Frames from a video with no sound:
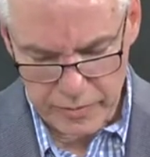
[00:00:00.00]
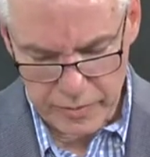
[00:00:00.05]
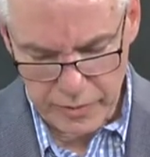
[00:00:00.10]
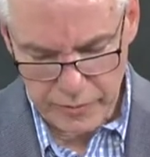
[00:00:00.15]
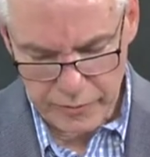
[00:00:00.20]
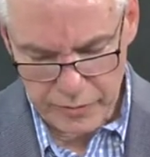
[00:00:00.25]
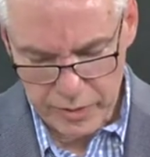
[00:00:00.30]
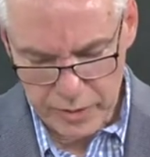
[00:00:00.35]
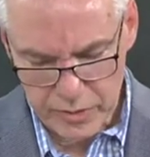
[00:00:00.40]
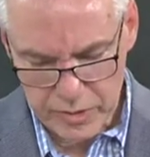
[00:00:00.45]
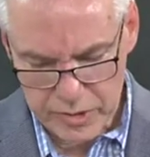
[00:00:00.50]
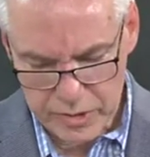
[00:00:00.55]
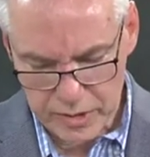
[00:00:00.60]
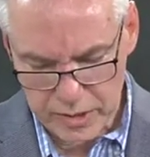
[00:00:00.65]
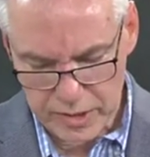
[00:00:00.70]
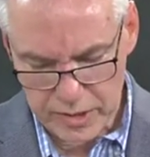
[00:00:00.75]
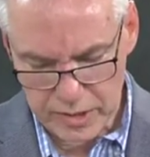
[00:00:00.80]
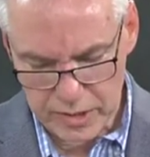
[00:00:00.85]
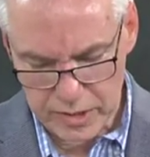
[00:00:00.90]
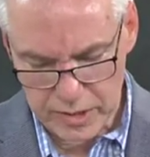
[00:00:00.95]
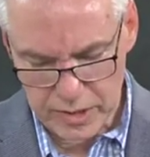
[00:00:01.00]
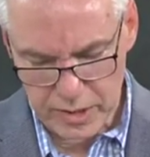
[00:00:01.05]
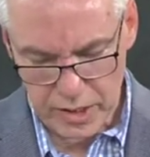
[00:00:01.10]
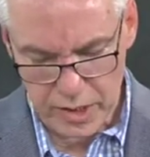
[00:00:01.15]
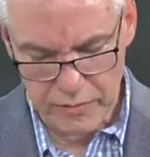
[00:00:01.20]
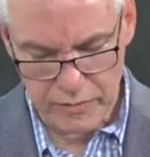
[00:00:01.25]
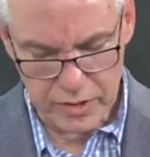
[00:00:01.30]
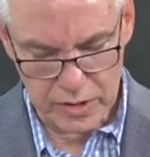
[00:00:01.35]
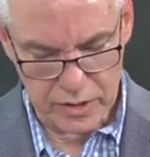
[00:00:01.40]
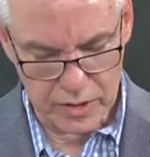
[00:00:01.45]
refuse to listen
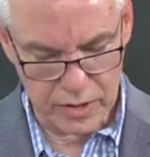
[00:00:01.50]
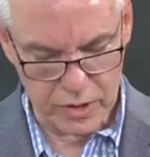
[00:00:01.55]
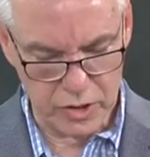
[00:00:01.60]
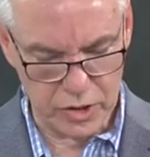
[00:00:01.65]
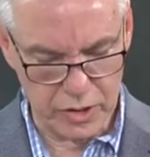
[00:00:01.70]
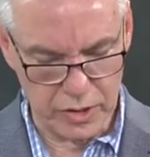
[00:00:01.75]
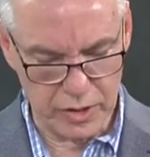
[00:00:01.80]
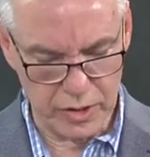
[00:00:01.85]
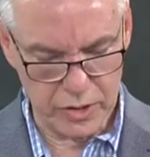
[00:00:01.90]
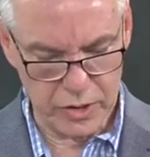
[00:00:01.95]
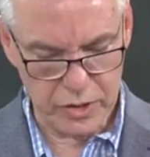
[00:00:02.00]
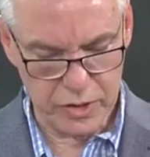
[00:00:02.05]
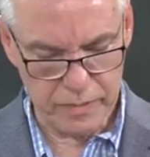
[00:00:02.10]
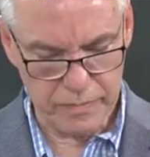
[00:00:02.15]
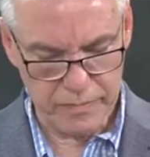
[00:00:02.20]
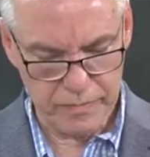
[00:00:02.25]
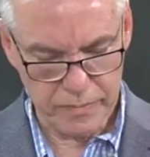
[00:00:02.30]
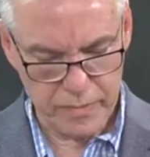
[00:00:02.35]
even to the church,